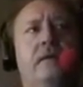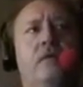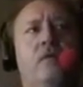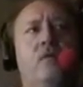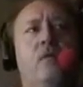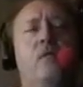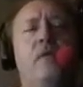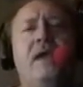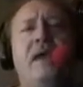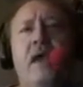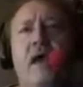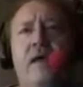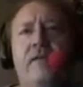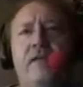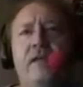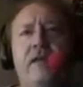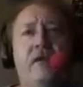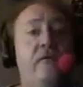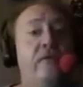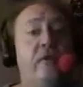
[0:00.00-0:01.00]
When we
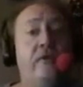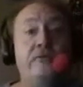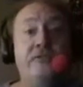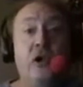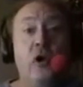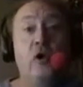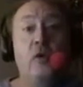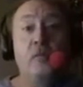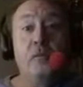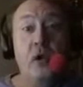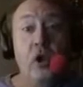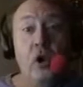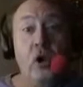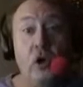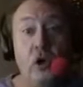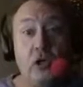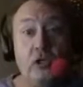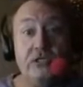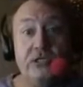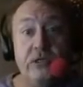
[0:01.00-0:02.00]
got there, there's armed
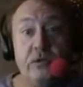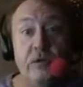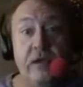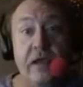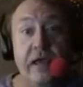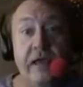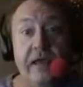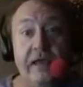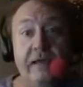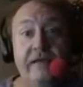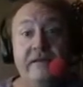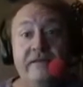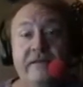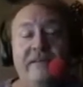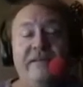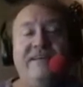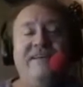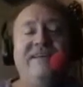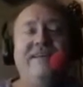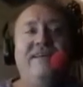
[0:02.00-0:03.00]
guards, okay?
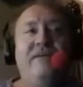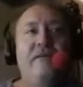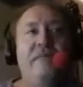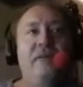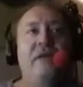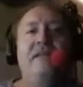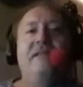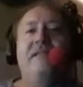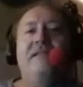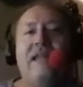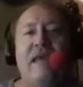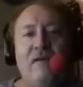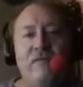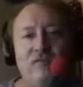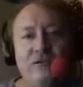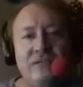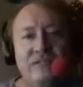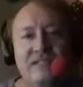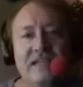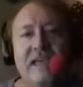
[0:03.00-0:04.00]
But that
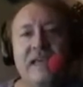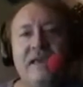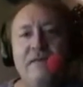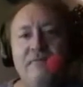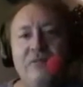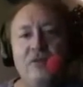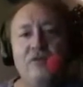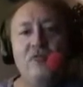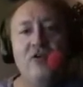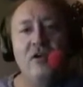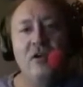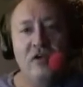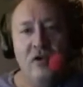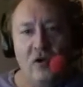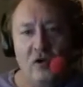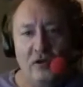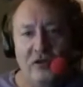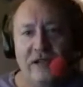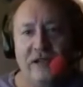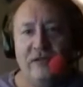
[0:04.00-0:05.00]
was to keep the drug
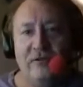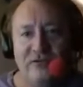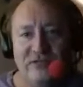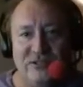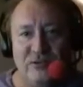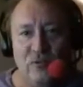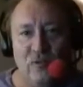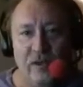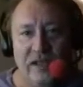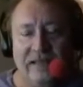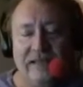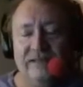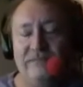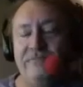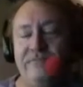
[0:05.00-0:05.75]
cartels away.